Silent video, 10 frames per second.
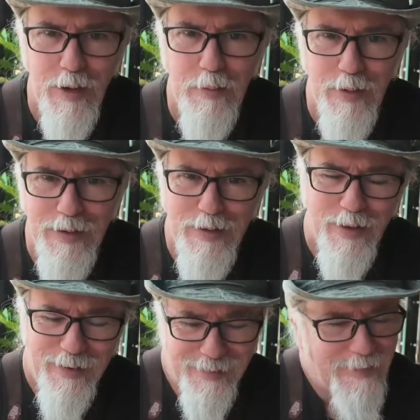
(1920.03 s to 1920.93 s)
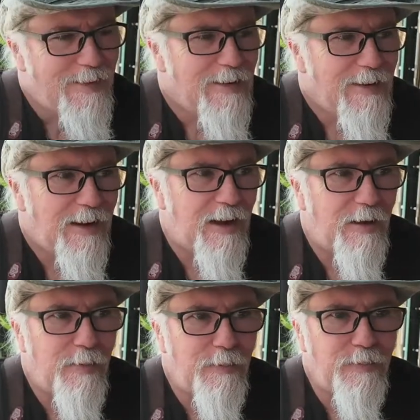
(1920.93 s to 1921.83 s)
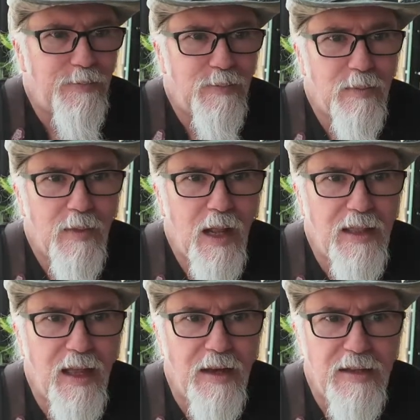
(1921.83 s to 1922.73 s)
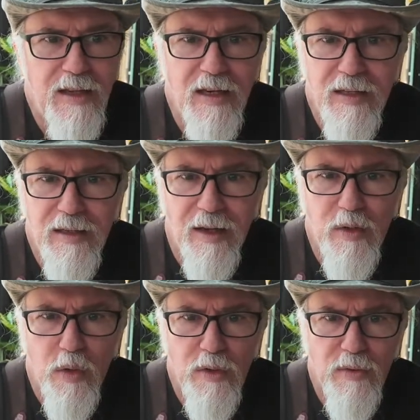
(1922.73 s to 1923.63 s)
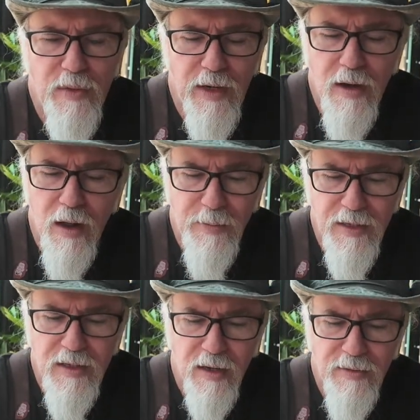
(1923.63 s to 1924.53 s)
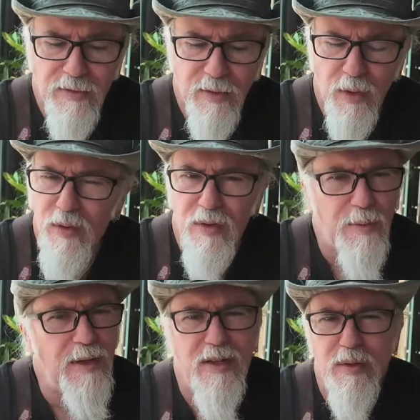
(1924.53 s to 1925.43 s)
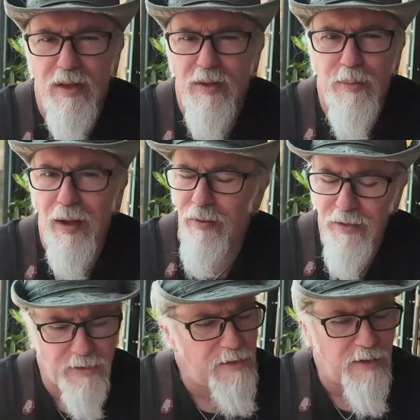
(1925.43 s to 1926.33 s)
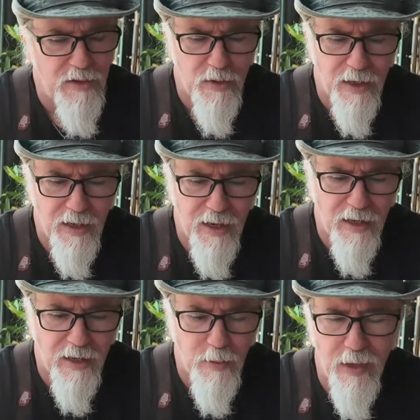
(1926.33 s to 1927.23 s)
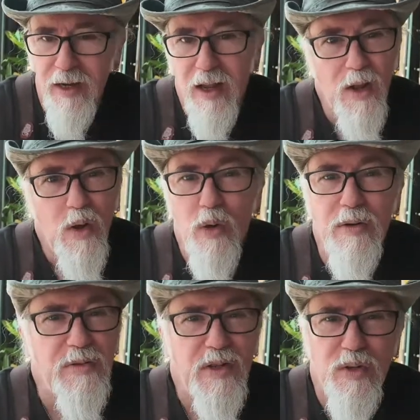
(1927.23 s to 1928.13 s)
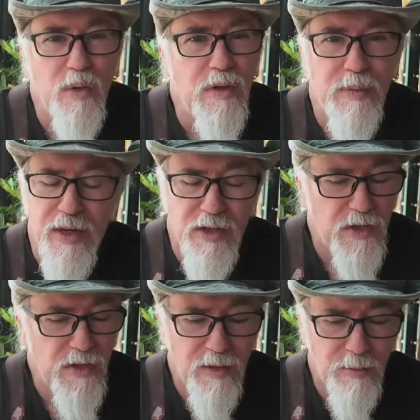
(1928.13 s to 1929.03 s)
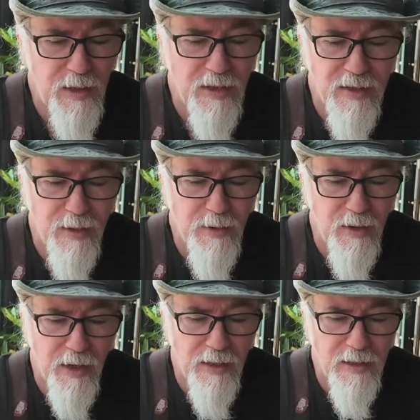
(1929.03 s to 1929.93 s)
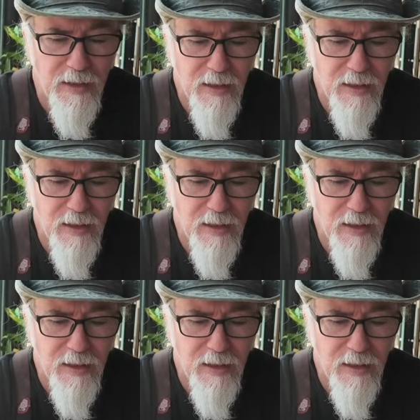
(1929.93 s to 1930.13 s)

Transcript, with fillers: my winter. Um, I, I, think like northern Vietnam and stuff, or places with the mountains, just so I can kind of get away, or even just go to the beach because that'll be great.